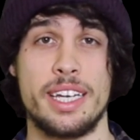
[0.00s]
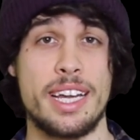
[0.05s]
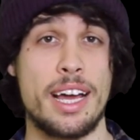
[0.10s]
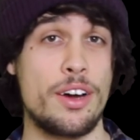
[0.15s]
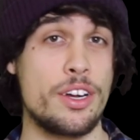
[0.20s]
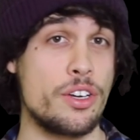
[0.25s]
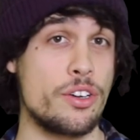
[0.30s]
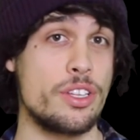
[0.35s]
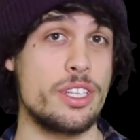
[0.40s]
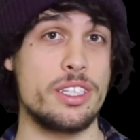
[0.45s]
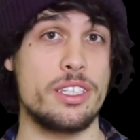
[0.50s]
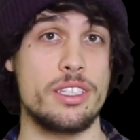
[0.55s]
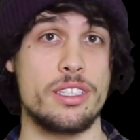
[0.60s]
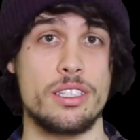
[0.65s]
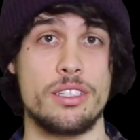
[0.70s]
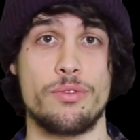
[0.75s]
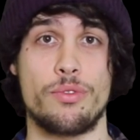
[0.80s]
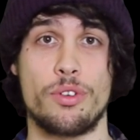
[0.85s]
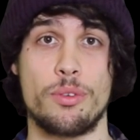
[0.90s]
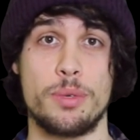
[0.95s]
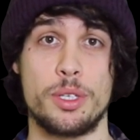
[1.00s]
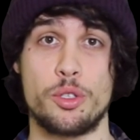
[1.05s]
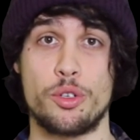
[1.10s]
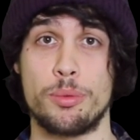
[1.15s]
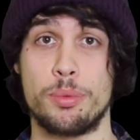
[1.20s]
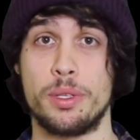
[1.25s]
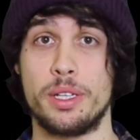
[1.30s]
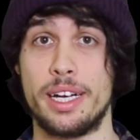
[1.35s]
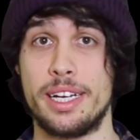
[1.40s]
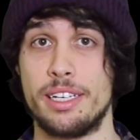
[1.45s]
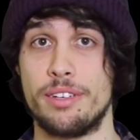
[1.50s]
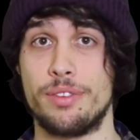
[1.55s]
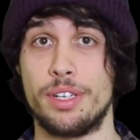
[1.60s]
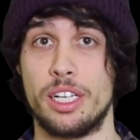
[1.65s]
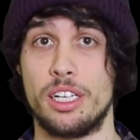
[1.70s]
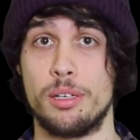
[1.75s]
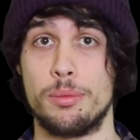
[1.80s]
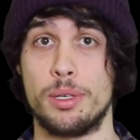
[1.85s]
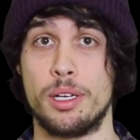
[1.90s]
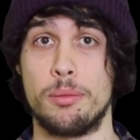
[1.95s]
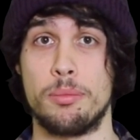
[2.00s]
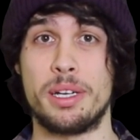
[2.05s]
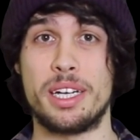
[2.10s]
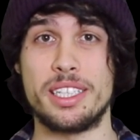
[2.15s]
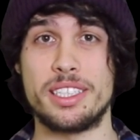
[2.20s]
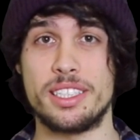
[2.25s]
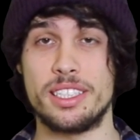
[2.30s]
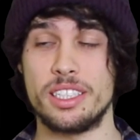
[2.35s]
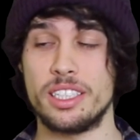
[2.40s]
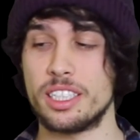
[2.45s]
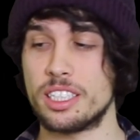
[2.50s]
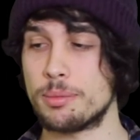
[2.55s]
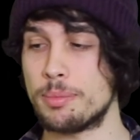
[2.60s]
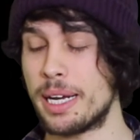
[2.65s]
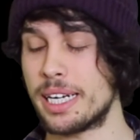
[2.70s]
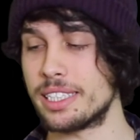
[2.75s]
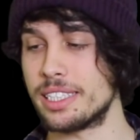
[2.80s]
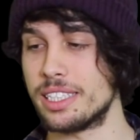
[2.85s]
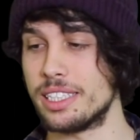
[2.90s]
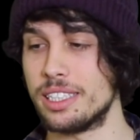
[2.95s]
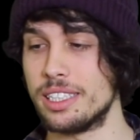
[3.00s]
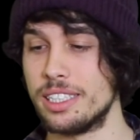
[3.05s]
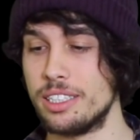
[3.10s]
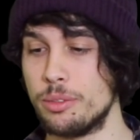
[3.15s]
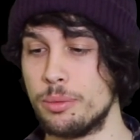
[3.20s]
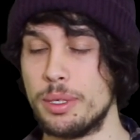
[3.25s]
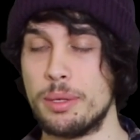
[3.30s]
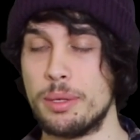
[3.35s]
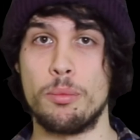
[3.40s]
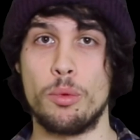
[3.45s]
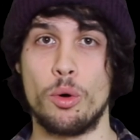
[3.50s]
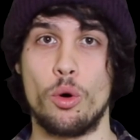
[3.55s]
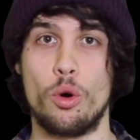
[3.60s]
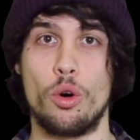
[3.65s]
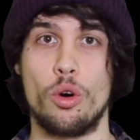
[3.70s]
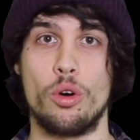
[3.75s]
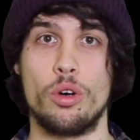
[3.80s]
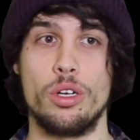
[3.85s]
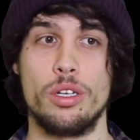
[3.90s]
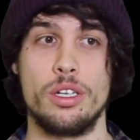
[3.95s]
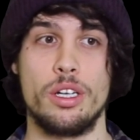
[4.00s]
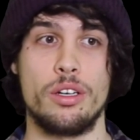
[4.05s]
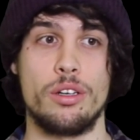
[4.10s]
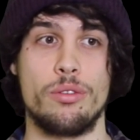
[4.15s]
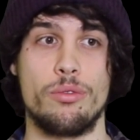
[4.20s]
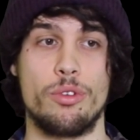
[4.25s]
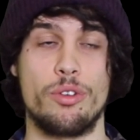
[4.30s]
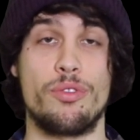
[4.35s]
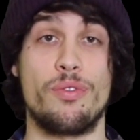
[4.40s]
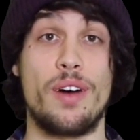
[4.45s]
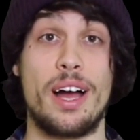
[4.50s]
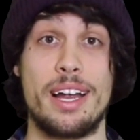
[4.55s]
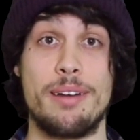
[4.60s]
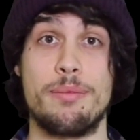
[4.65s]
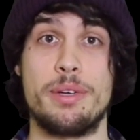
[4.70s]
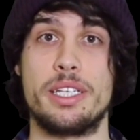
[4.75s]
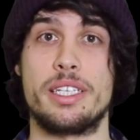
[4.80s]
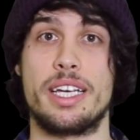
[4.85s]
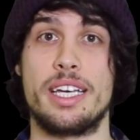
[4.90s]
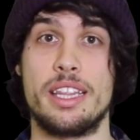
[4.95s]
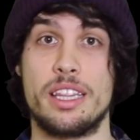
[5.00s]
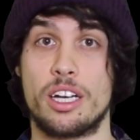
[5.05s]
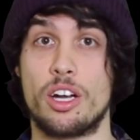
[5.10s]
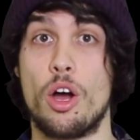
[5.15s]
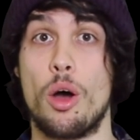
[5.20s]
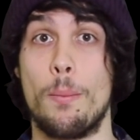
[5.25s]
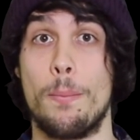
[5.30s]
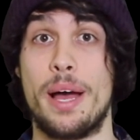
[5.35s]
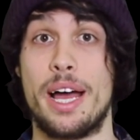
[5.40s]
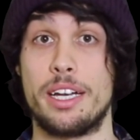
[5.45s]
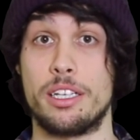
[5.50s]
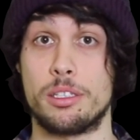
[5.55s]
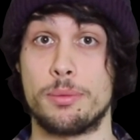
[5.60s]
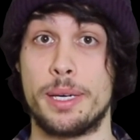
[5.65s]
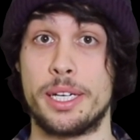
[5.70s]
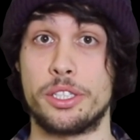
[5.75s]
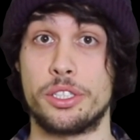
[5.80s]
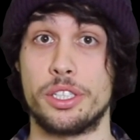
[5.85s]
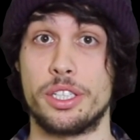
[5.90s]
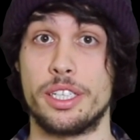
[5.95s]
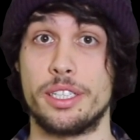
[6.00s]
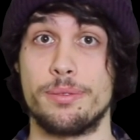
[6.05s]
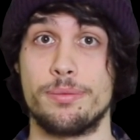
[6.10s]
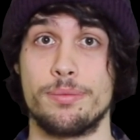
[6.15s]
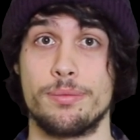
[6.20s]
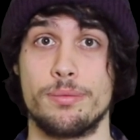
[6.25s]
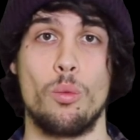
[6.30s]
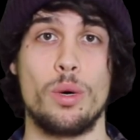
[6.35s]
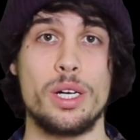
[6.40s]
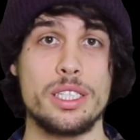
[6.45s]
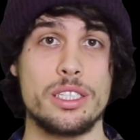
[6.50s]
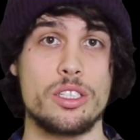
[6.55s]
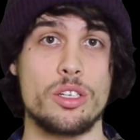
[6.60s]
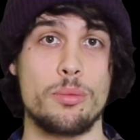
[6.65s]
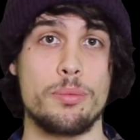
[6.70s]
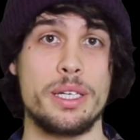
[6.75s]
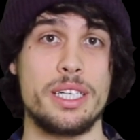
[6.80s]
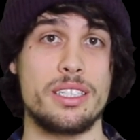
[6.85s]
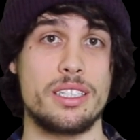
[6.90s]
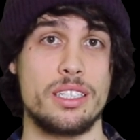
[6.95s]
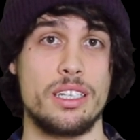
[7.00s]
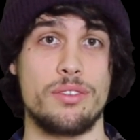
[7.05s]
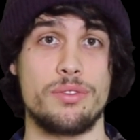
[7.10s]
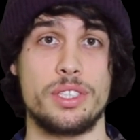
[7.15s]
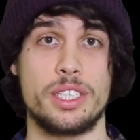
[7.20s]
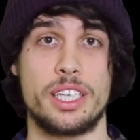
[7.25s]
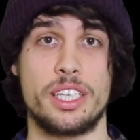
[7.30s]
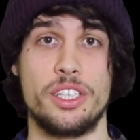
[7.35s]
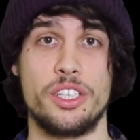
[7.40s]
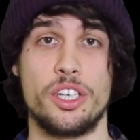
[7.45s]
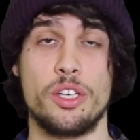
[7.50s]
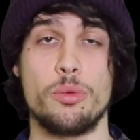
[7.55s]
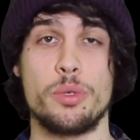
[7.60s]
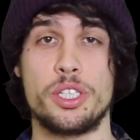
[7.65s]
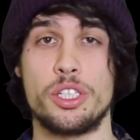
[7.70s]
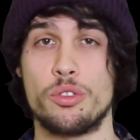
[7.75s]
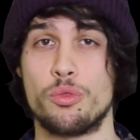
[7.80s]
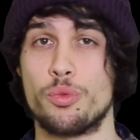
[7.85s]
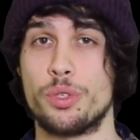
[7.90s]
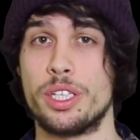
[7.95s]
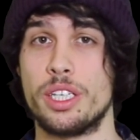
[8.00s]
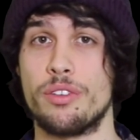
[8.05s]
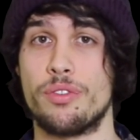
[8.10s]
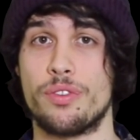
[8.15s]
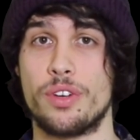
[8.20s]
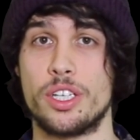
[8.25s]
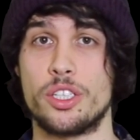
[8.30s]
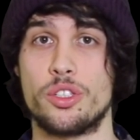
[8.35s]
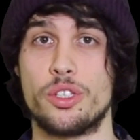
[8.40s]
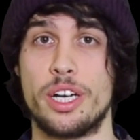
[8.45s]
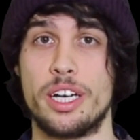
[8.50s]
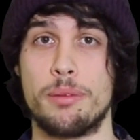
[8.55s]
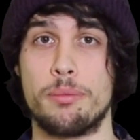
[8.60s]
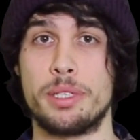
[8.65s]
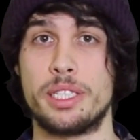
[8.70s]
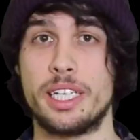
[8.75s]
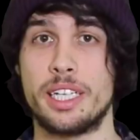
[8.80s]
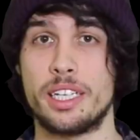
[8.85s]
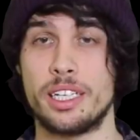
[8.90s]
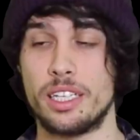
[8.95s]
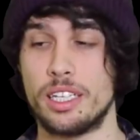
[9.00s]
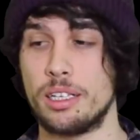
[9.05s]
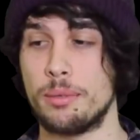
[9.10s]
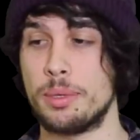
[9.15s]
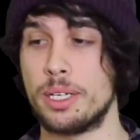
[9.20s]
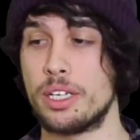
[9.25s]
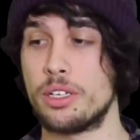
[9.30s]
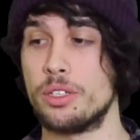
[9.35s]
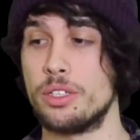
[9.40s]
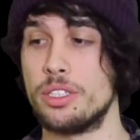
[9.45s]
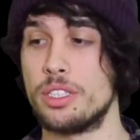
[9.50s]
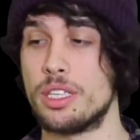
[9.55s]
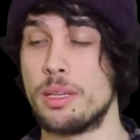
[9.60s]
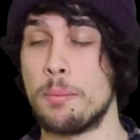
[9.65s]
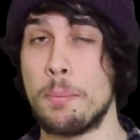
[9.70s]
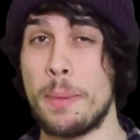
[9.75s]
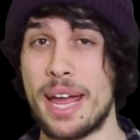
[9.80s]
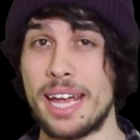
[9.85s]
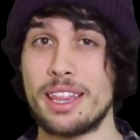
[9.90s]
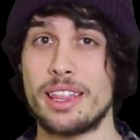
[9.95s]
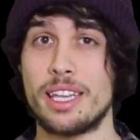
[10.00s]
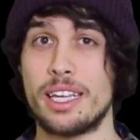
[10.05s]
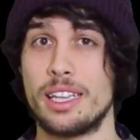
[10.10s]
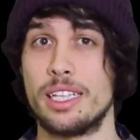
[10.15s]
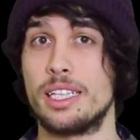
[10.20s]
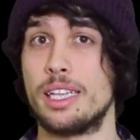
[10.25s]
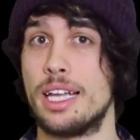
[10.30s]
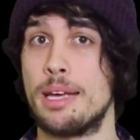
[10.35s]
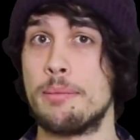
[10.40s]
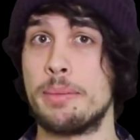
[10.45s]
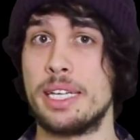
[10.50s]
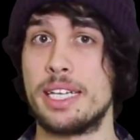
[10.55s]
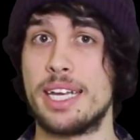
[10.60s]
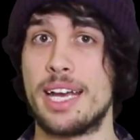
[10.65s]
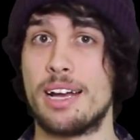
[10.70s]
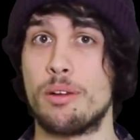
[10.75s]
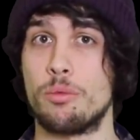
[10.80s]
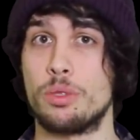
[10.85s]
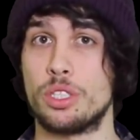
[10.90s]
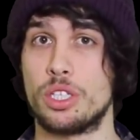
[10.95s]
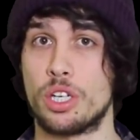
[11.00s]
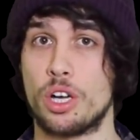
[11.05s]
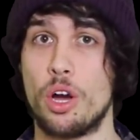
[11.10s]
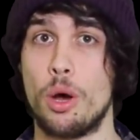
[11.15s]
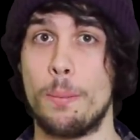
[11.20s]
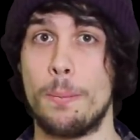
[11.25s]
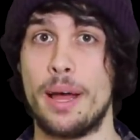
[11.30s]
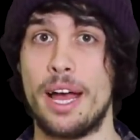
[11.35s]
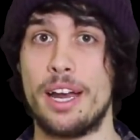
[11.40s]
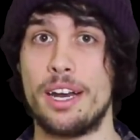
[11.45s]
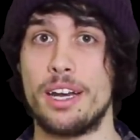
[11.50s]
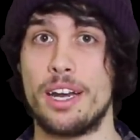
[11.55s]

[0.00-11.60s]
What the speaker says: Now I know this isn't from a AAA developer, but I still expected a little more refinement in the combat especially. One zombie is enough to kill you, which is really frustrating, particularly because the main thing that let me down was the combat.